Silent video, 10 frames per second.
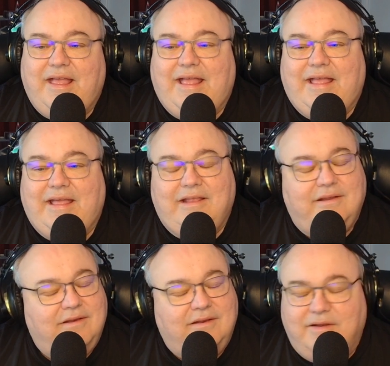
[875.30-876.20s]

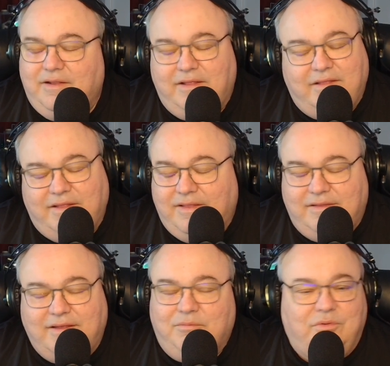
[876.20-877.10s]
And
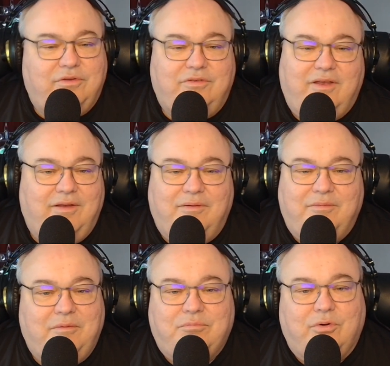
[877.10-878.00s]
that was
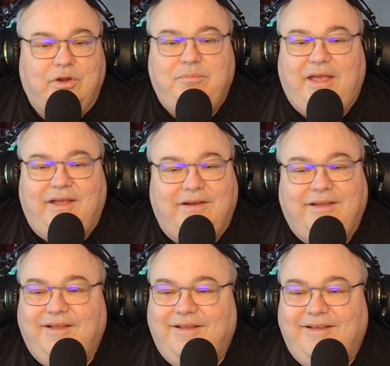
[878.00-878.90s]
pretty bad.
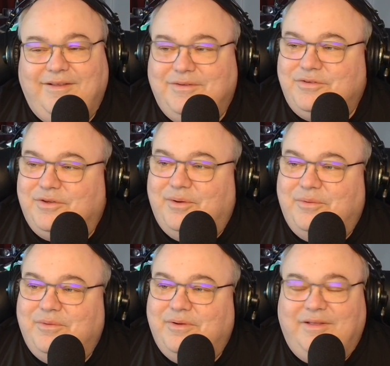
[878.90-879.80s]

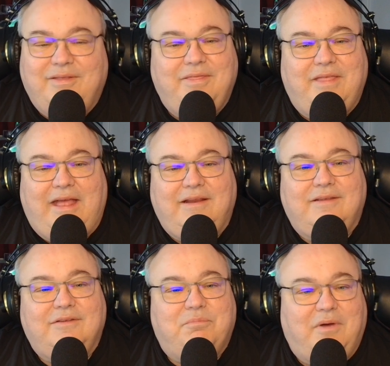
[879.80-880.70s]
So that
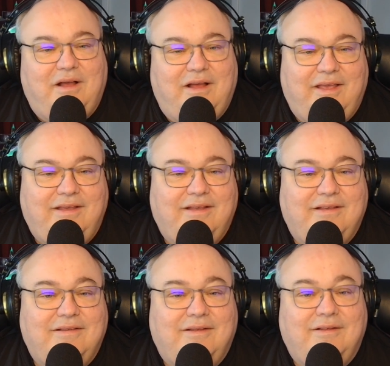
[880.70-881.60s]
is my
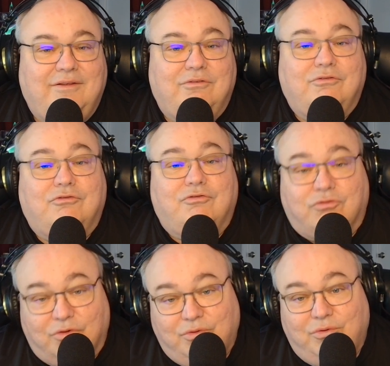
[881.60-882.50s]

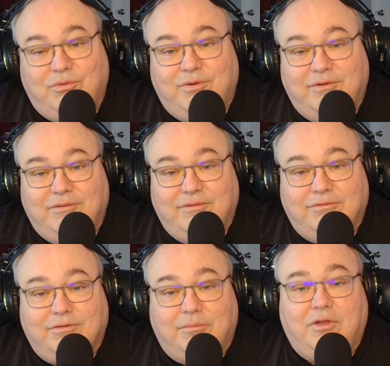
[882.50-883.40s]
true,
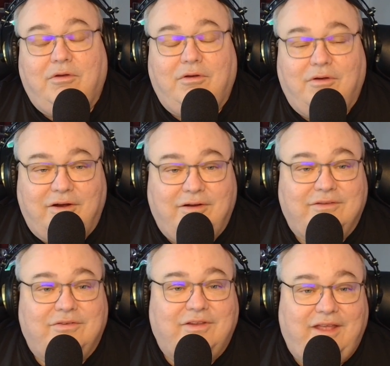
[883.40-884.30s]
from the heart,
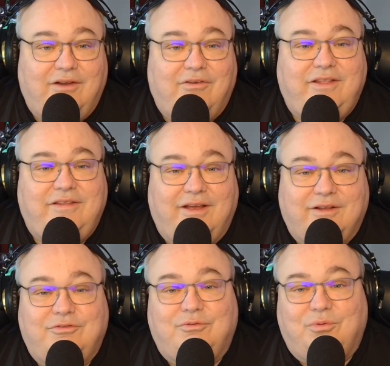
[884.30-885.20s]
scary tech
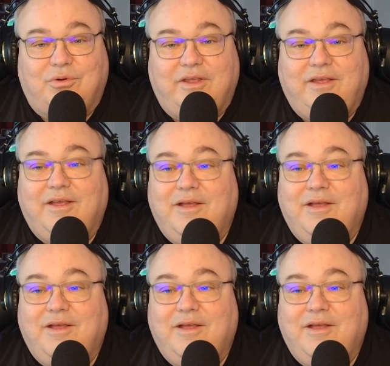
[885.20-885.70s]
story.